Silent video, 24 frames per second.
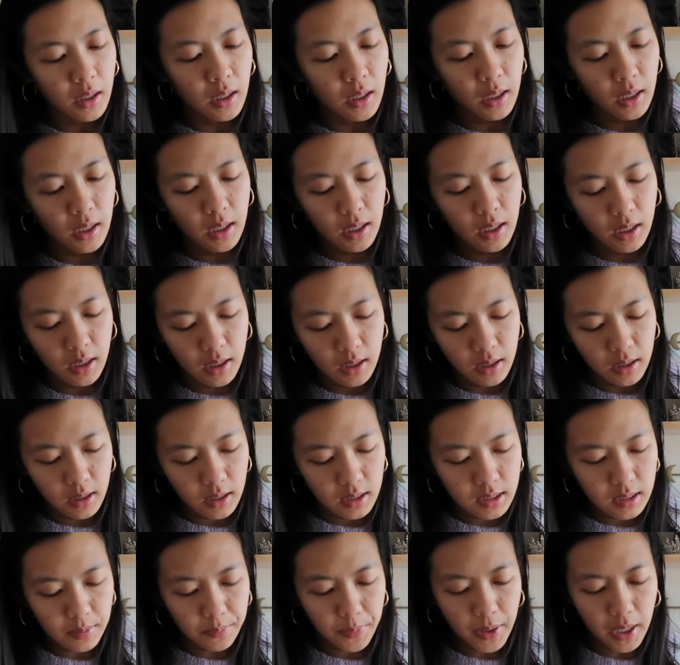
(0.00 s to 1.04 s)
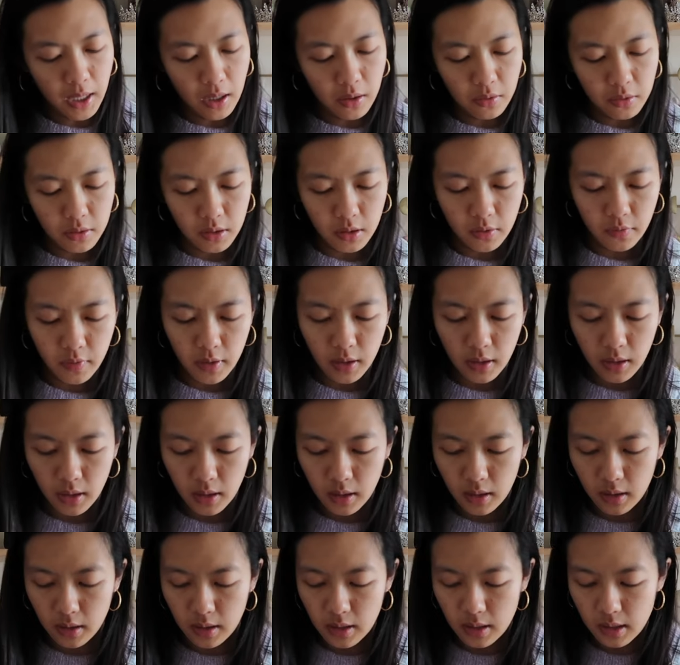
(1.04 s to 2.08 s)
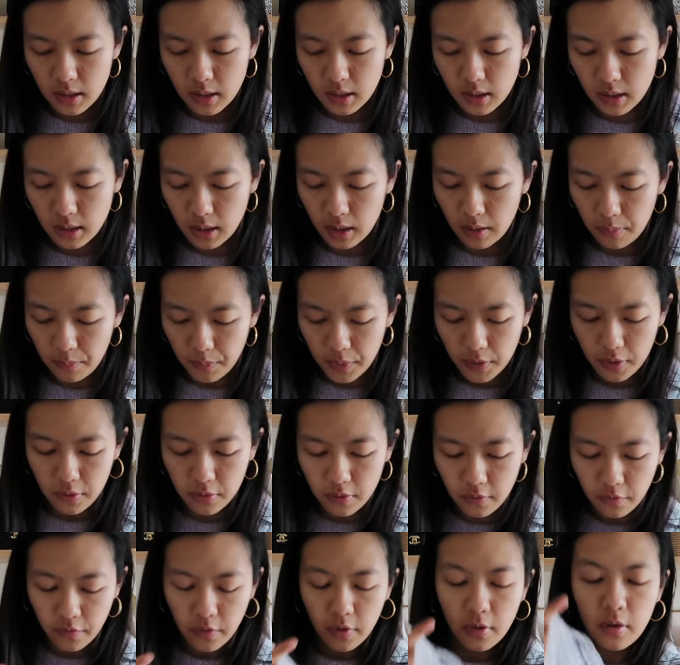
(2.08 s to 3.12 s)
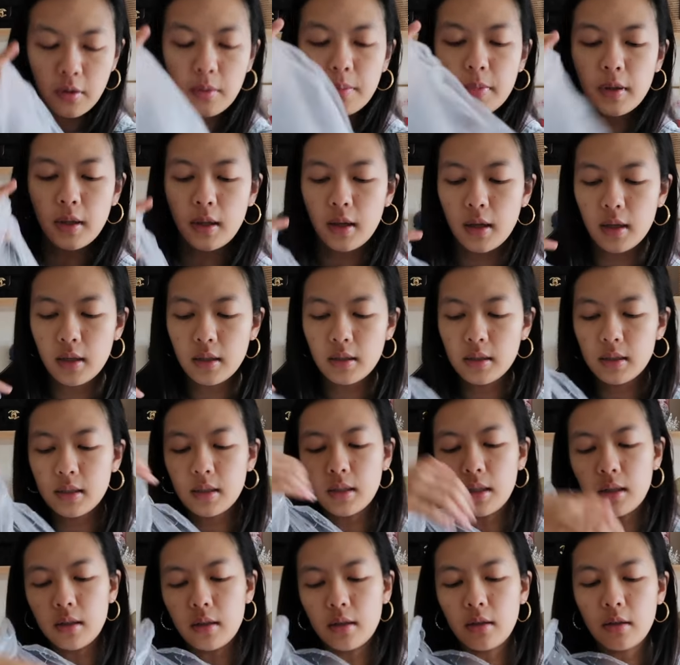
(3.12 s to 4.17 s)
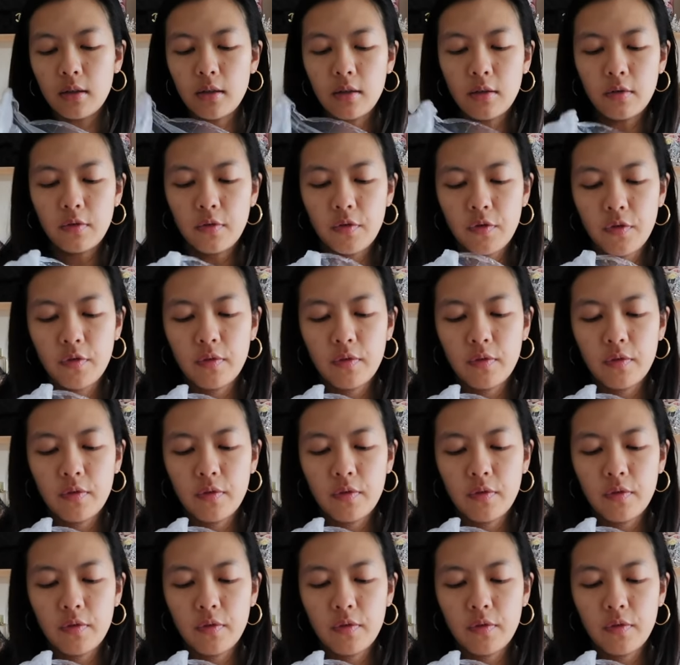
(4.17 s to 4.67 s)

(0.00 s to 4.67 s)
And it's a pound of it, and this is just like a beautiful blend of